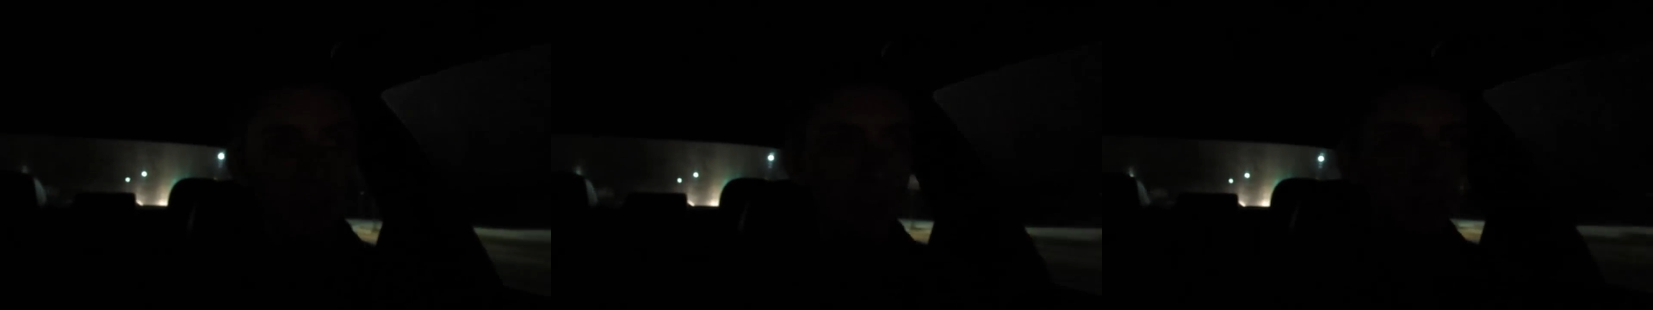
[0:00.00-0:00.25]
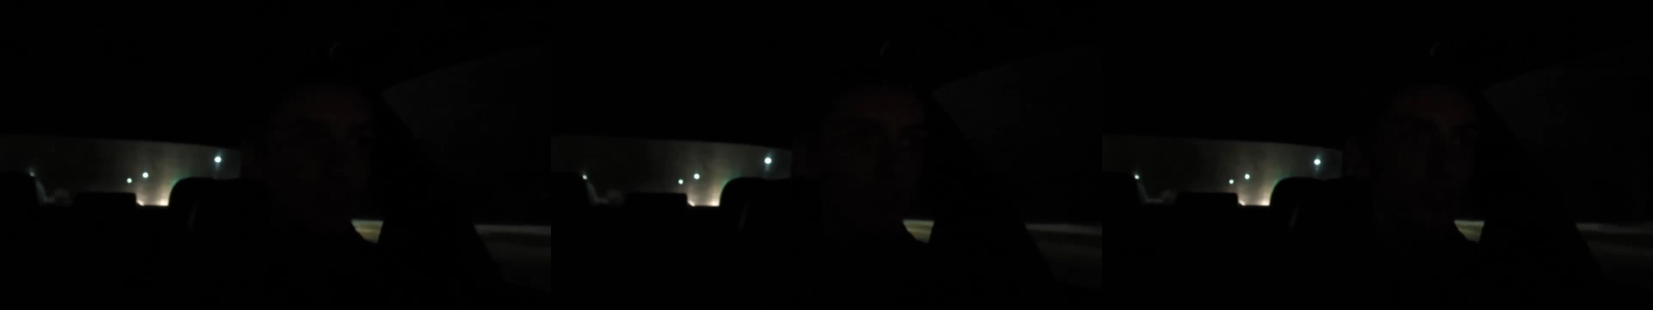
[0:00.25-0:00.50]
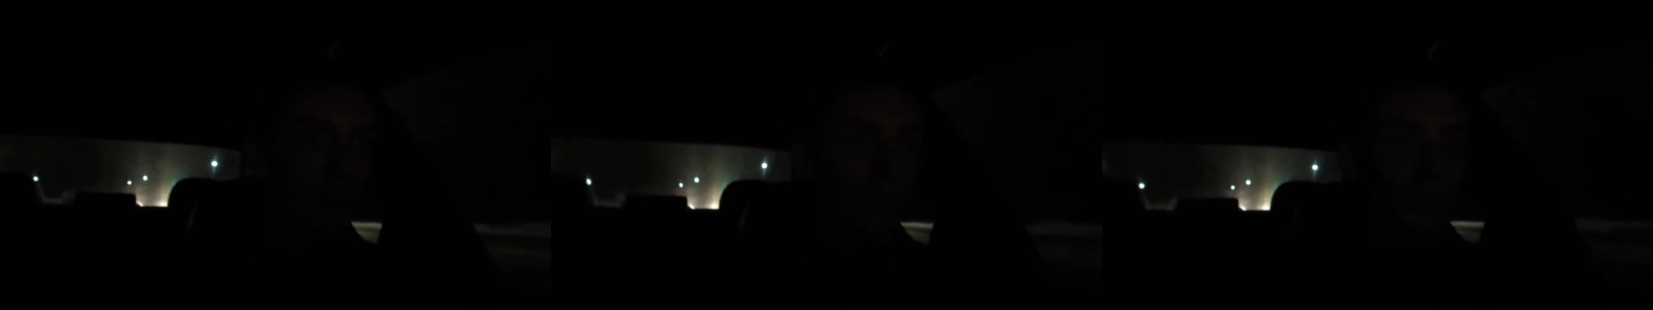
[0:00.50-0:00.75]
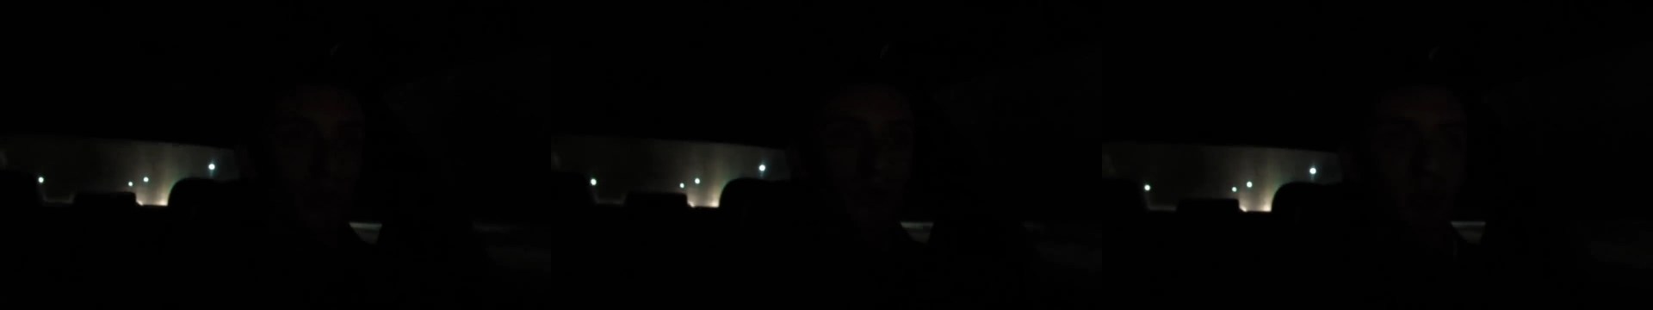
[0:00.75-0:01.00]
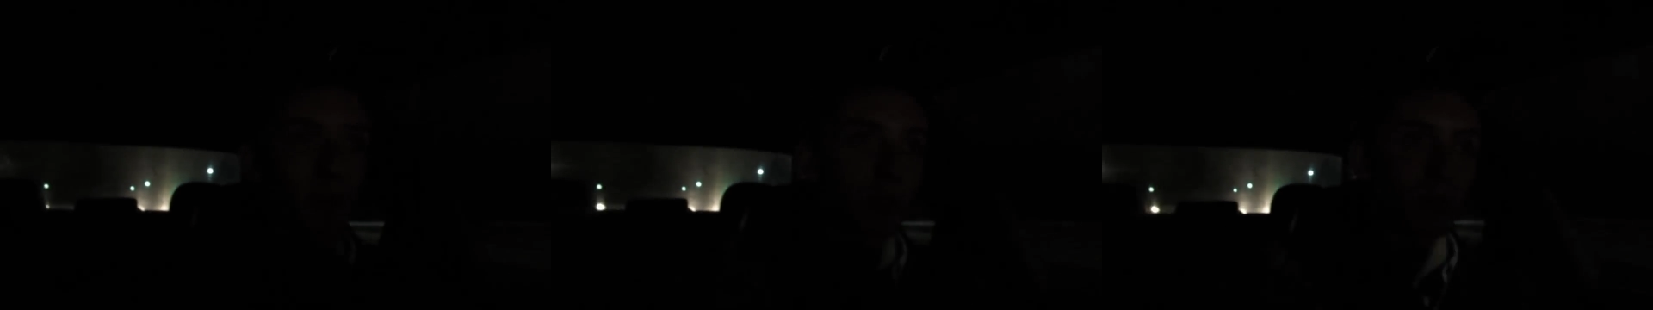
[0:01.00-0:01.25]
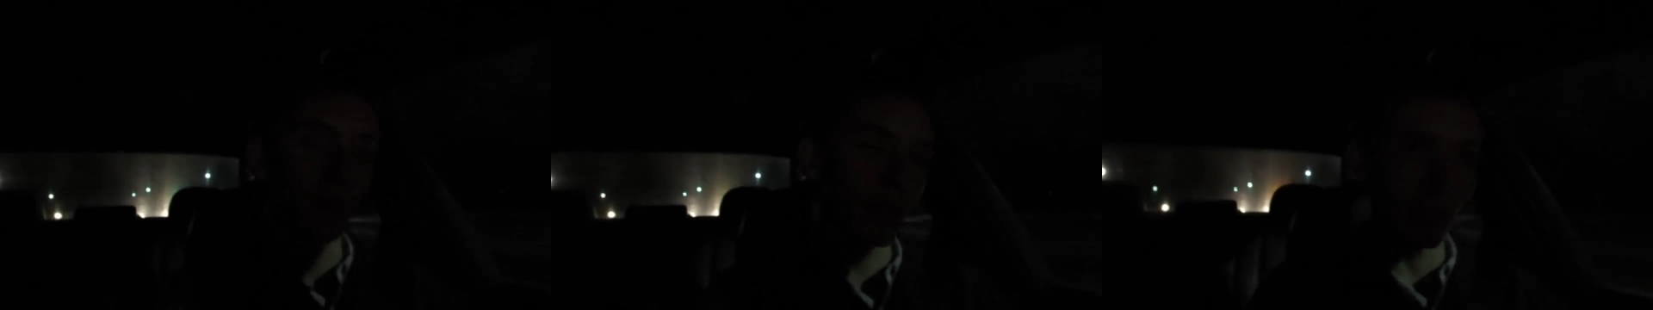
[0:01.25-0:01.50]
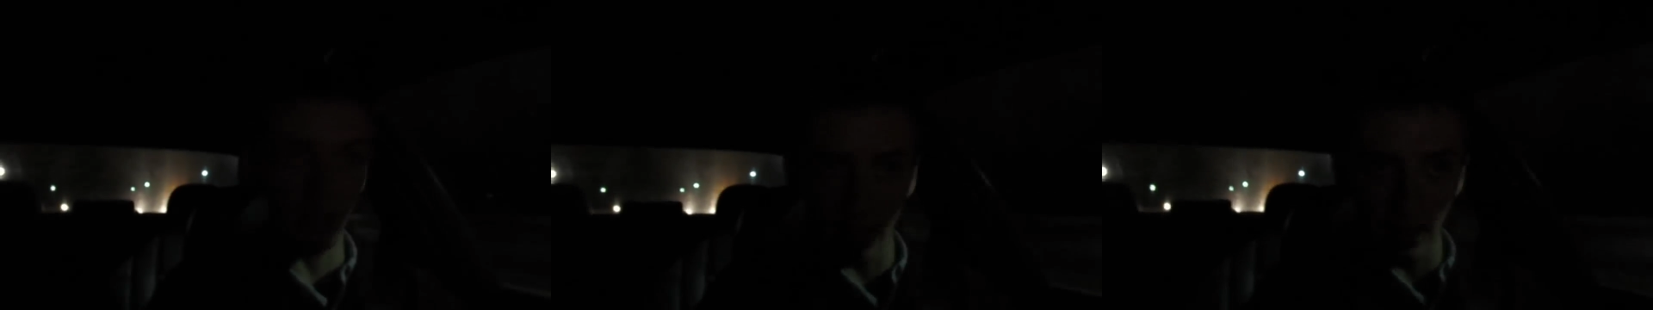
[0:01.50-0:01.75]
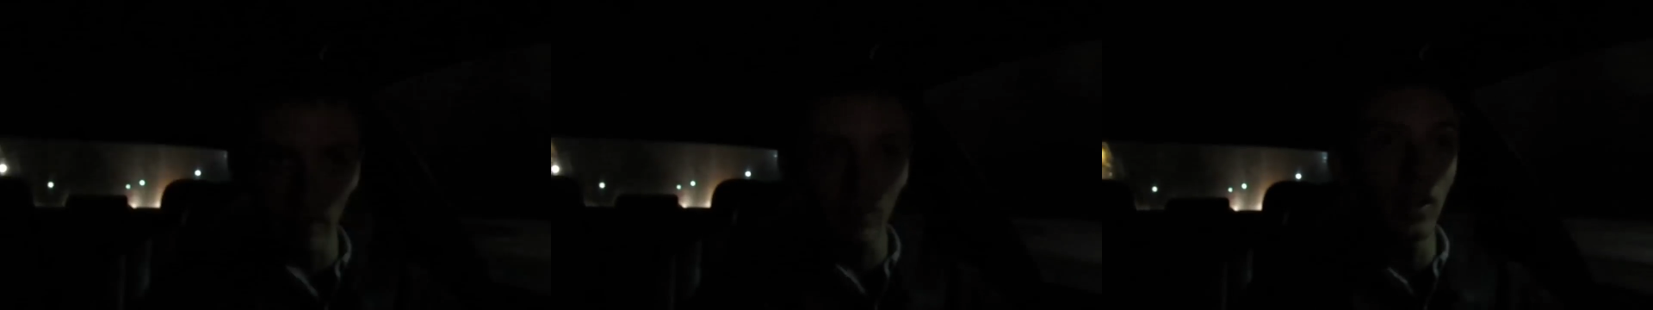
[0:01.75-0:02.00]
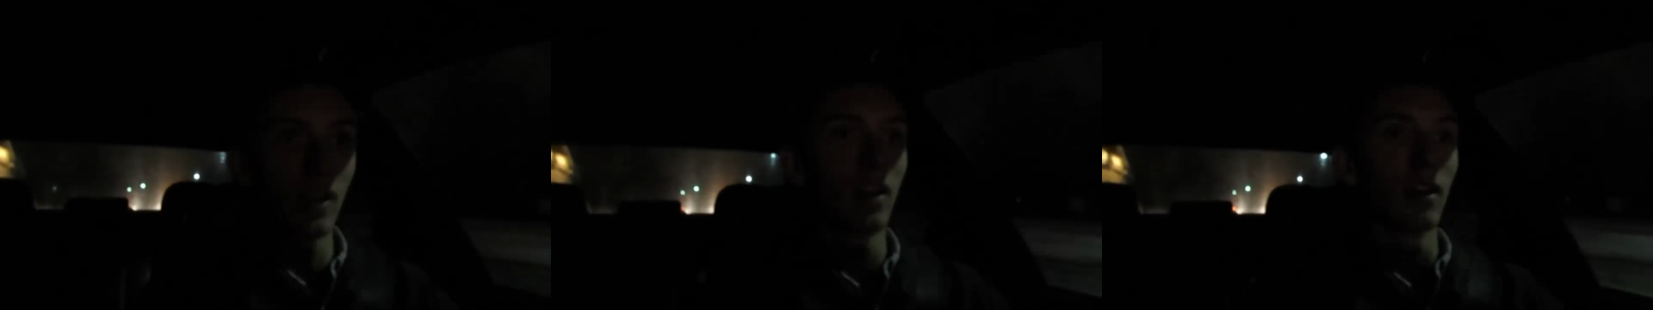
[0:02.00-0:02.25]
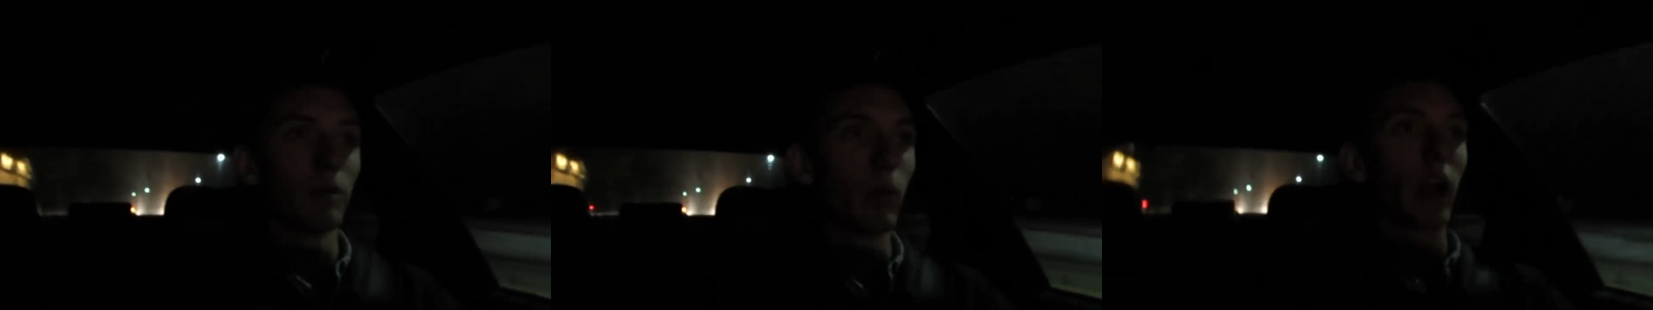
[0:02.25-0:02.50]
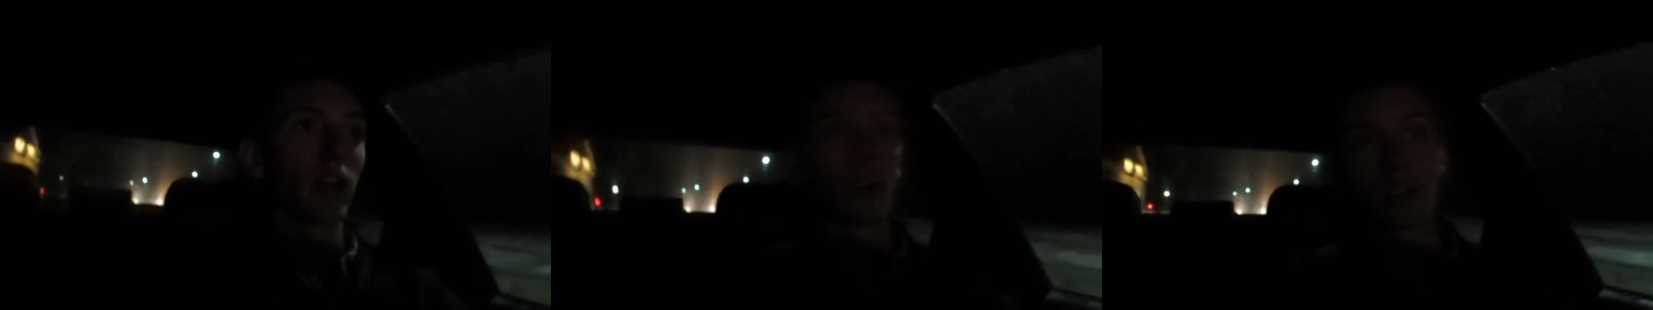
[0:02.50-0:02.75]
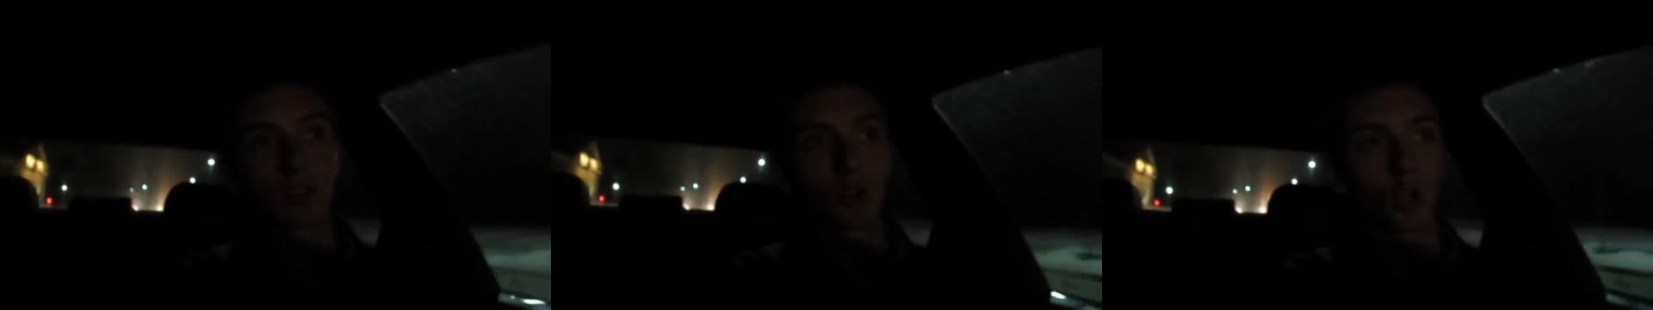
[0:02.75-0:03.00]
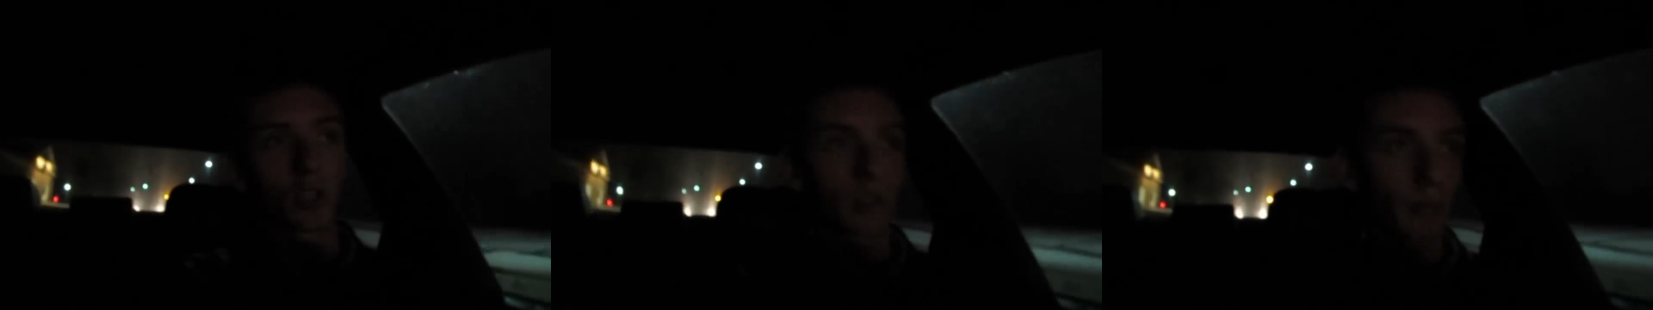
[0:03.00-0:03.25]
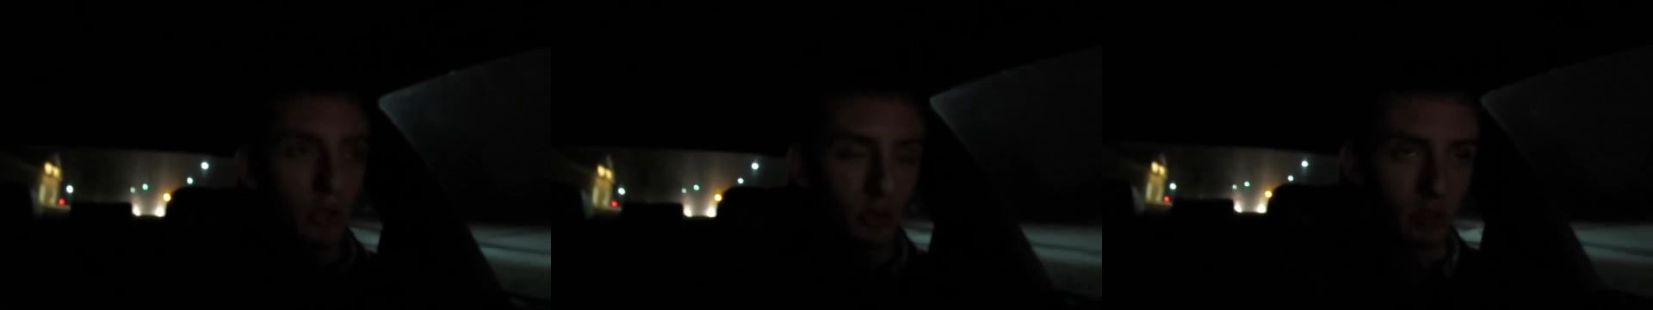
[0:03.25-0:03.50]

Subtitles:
No face is visible, so there are no lips to read.